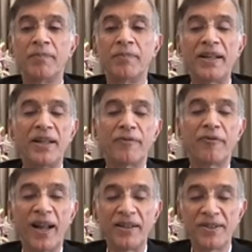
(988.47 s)
My dear
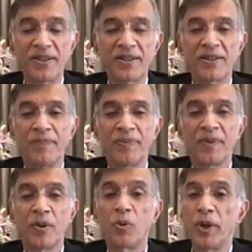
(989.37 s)
friends,
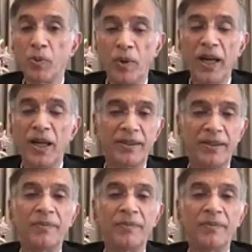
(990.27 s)
we will